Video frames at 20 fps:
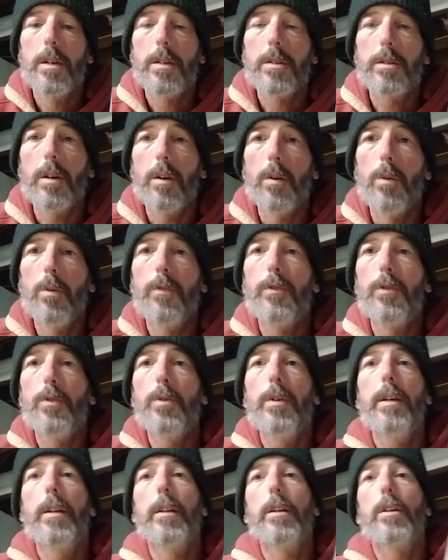So if you
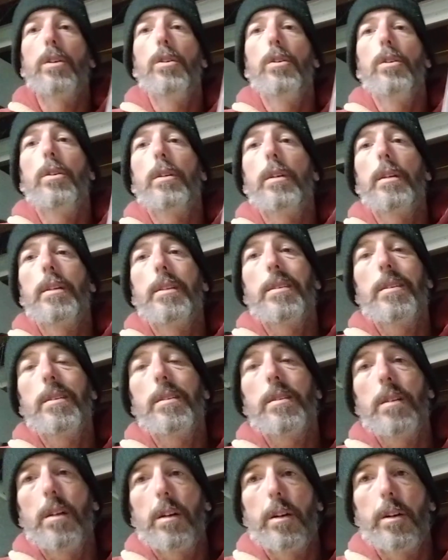get a good
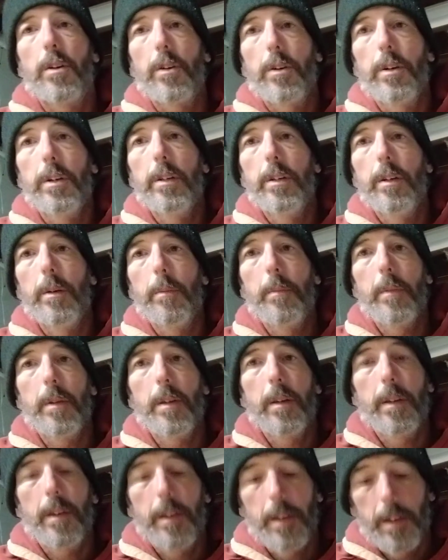consistent grip
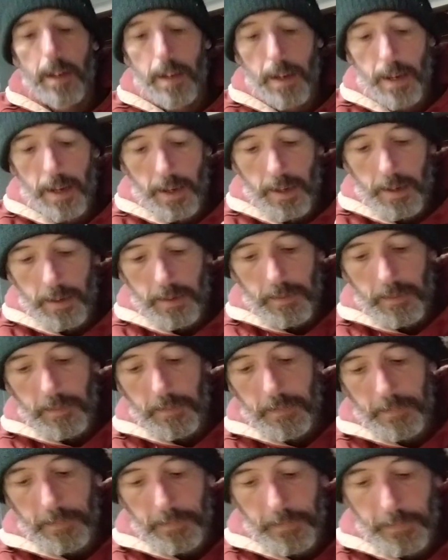and
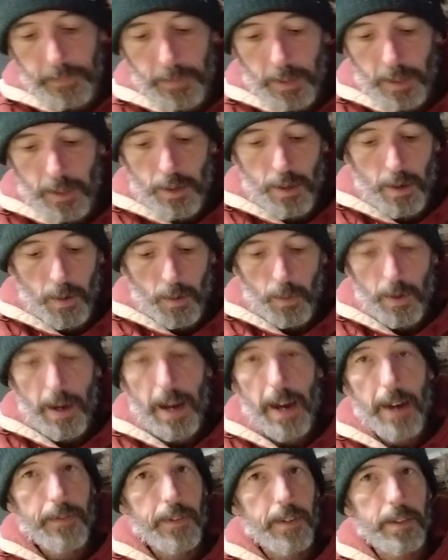you don't
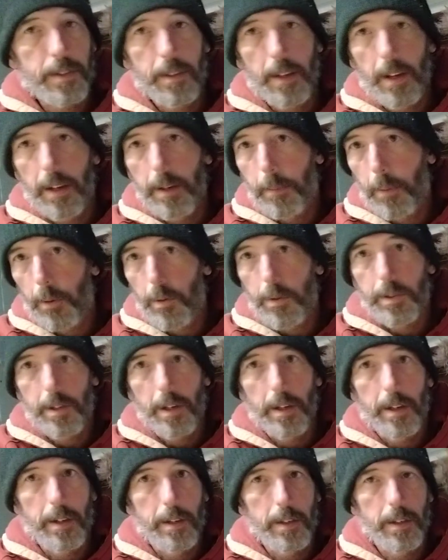have to say per
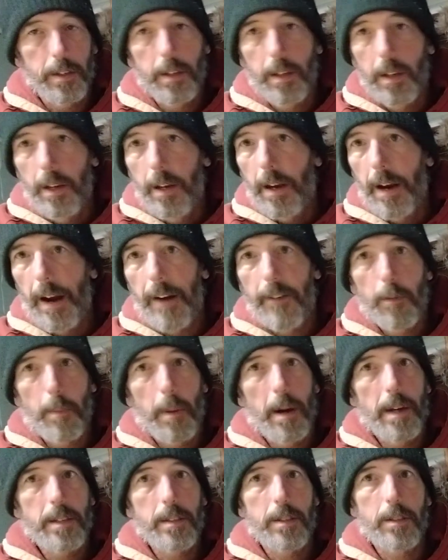se,
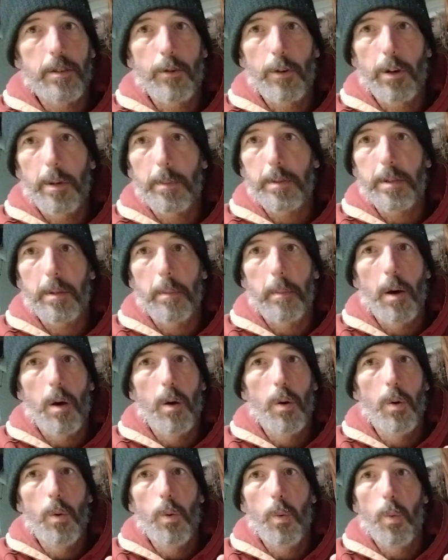everybody's grips the
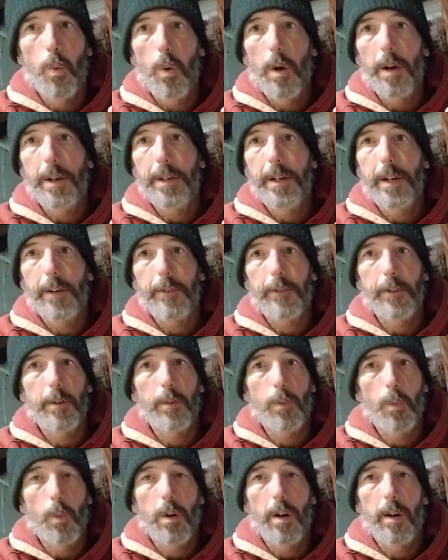bow way
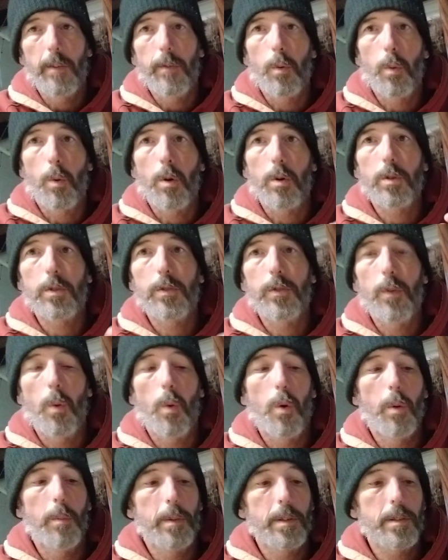different, whatever works
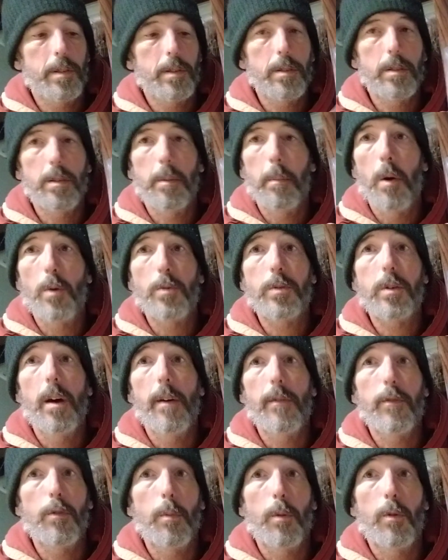for them. This is the most
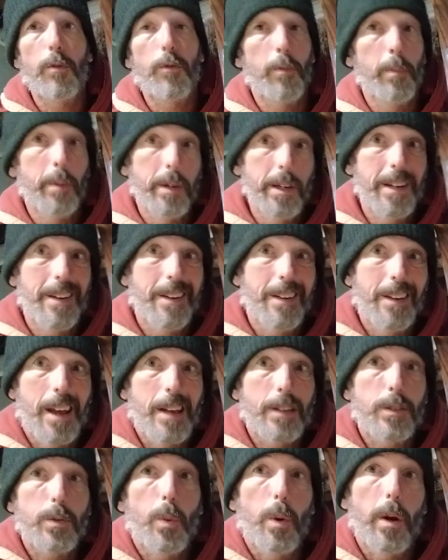comfortable for me and
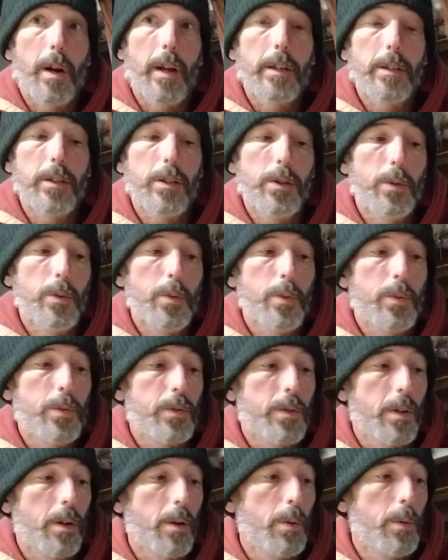that's what I
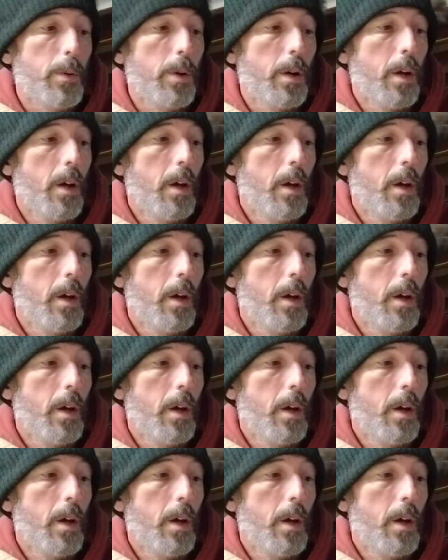use. So.